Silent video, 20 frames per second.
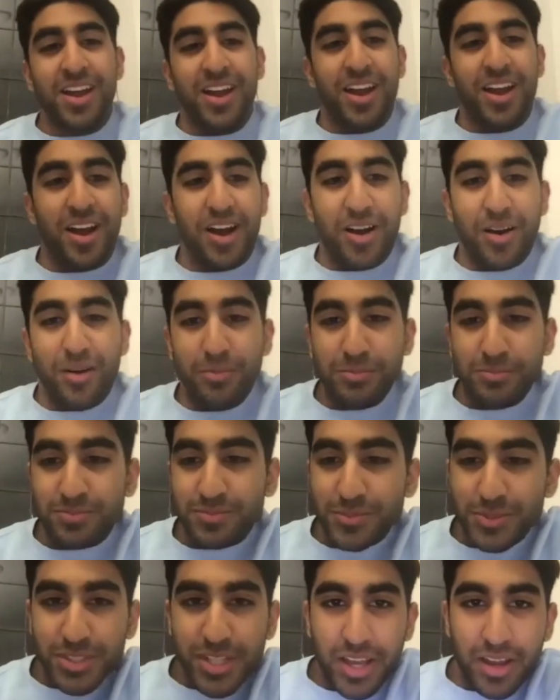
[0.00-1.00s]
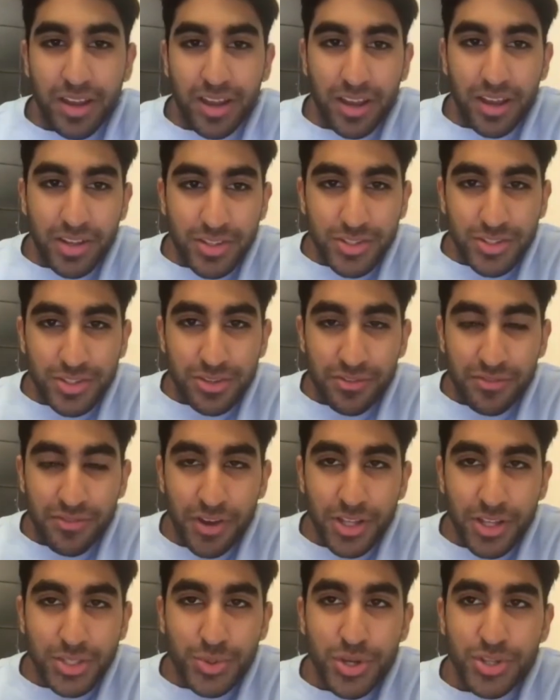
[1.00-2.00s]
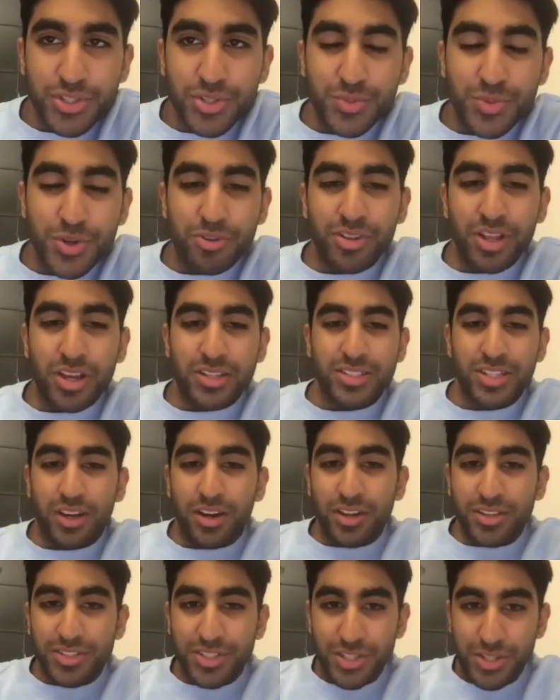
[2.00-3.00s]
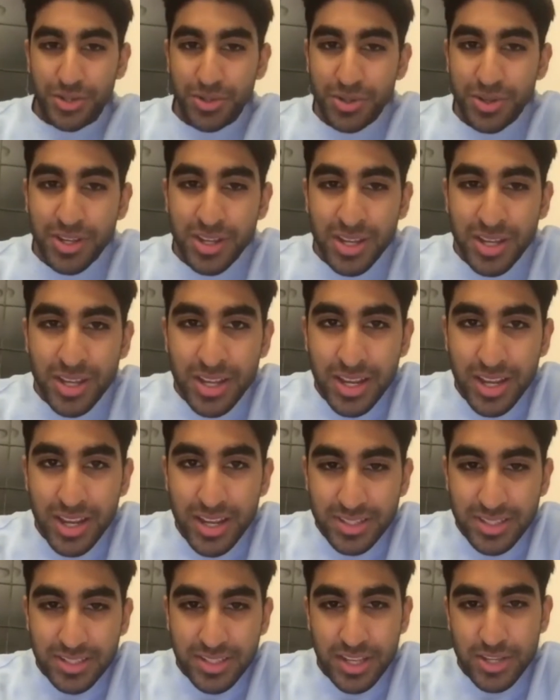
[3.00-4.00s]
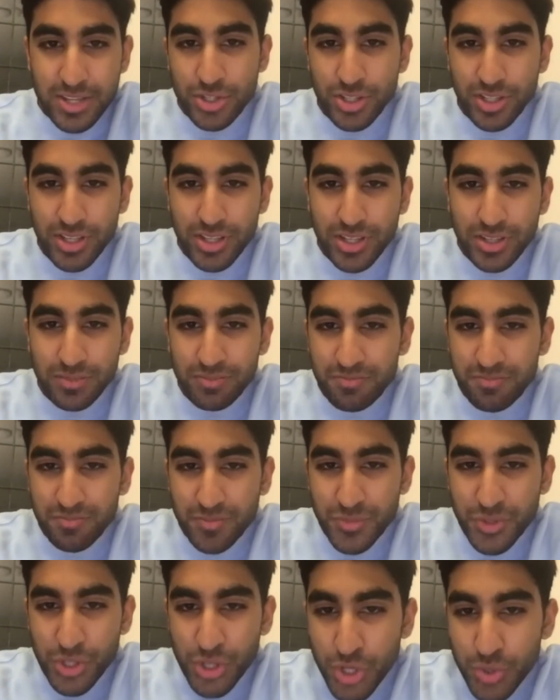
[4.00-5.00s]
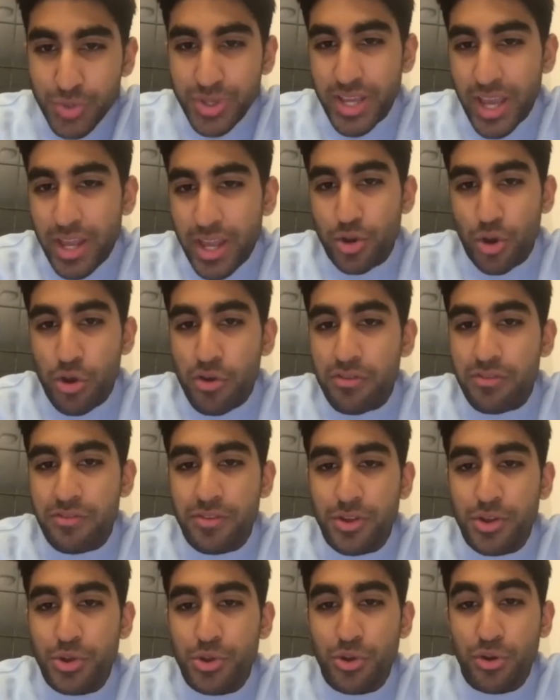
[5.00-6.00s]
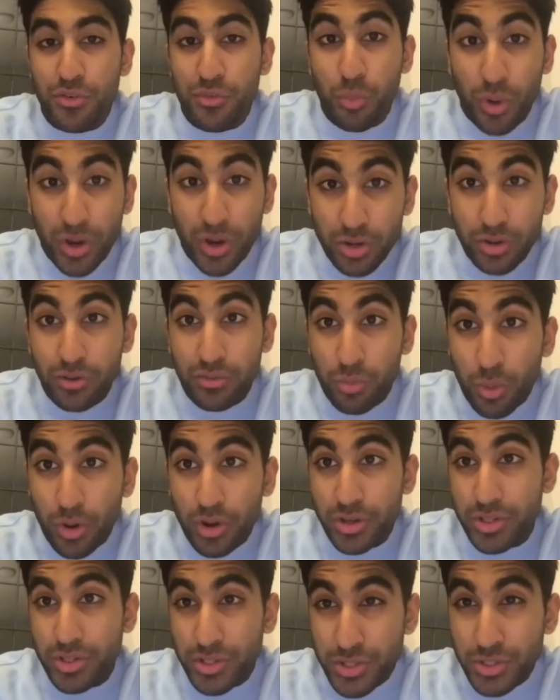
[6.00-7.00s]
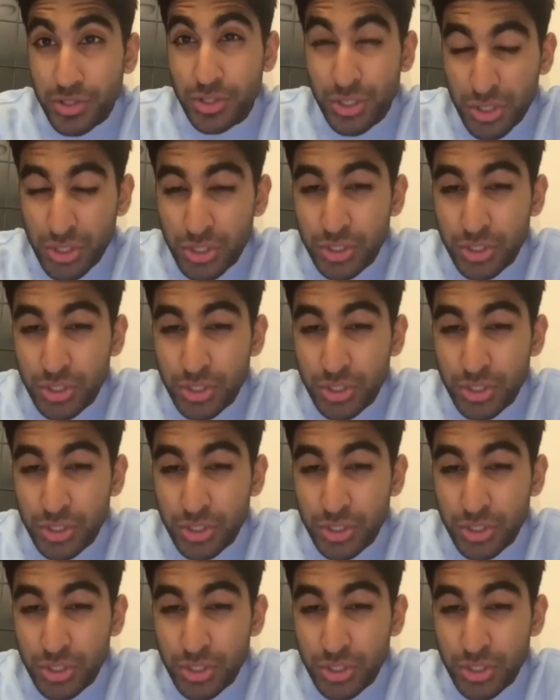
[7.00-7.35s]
The first question we would like to ask you is essentially, could we get an overview of what you do?